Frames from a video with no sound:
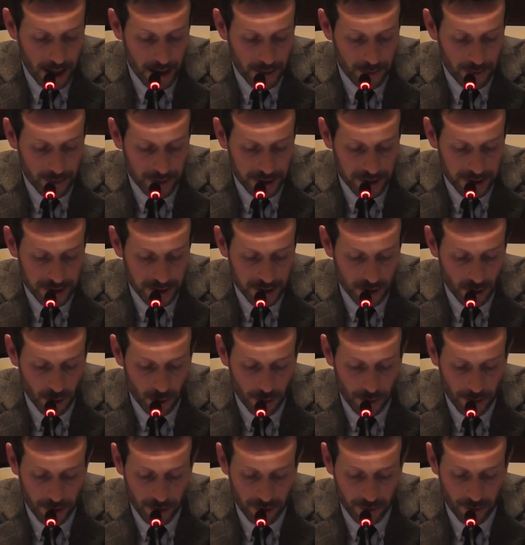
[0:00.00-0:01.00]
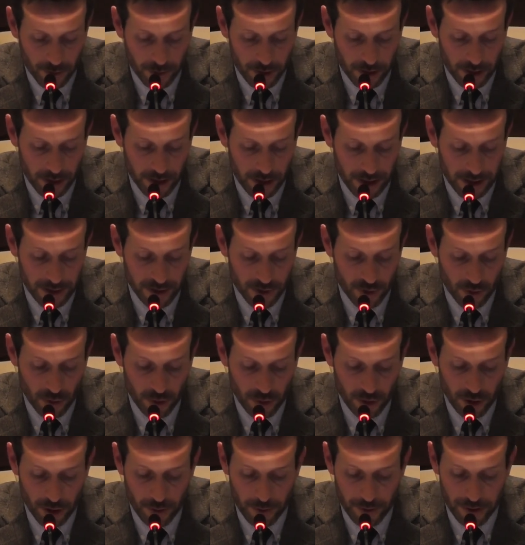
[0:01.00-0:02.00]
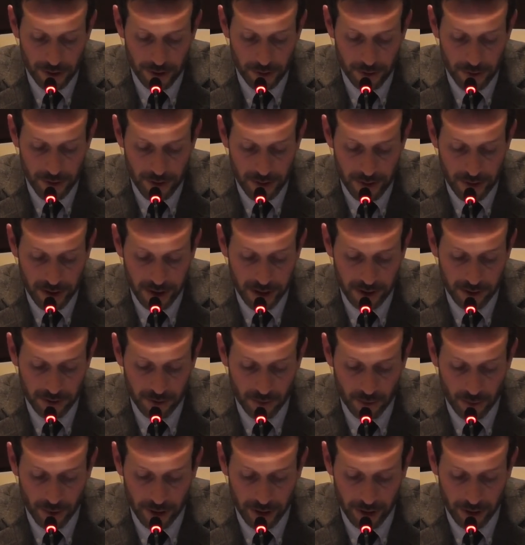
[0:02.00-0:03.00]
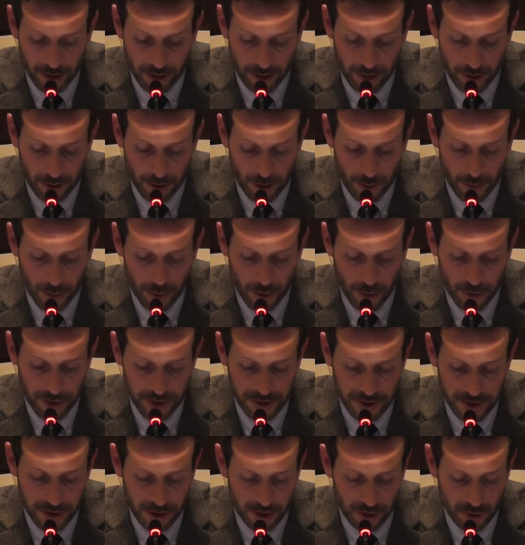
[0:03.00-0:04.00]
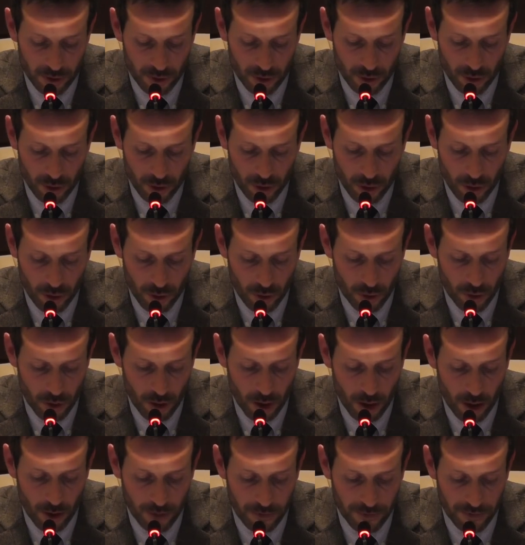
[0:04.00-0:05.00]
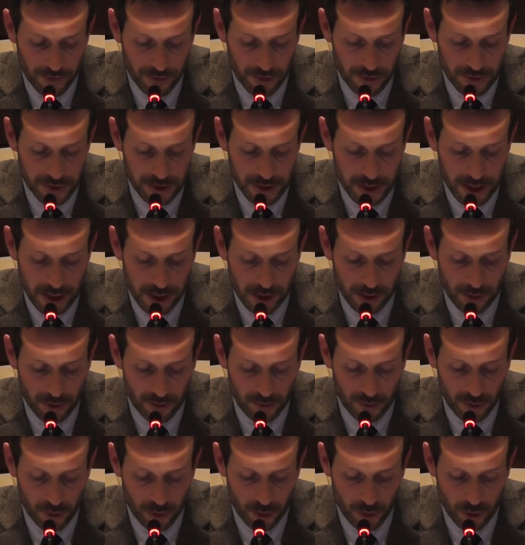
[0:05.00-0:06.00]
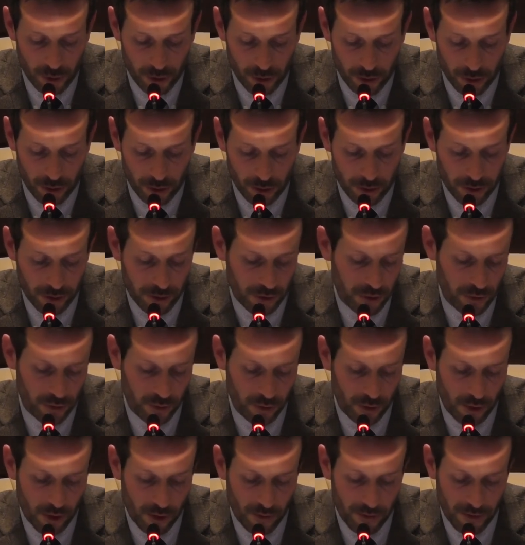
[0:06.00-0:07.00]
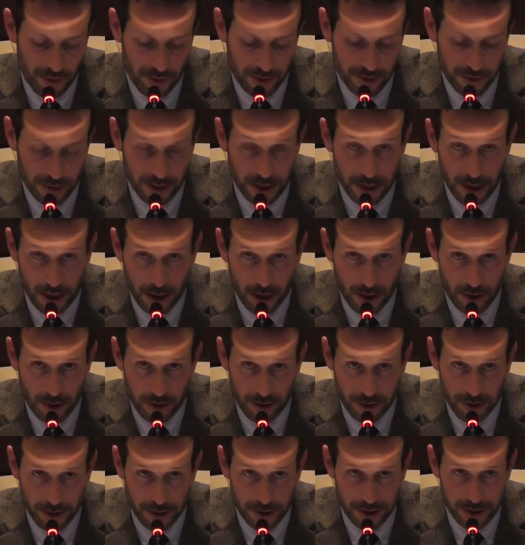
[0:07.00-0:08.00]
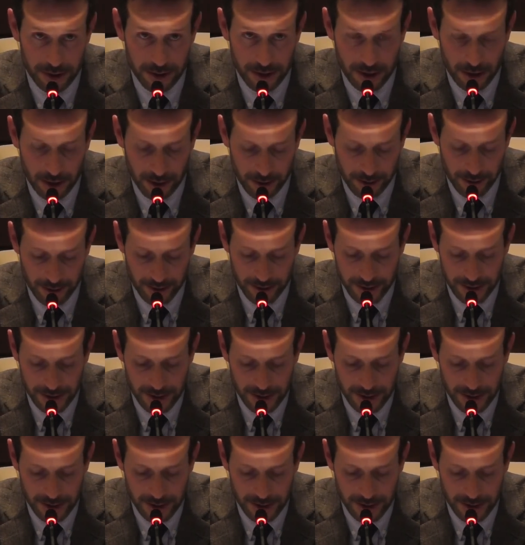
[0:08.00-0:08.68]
Mrs. Auburn has drawn up an American will appointing the law of the state of New York to govern her entire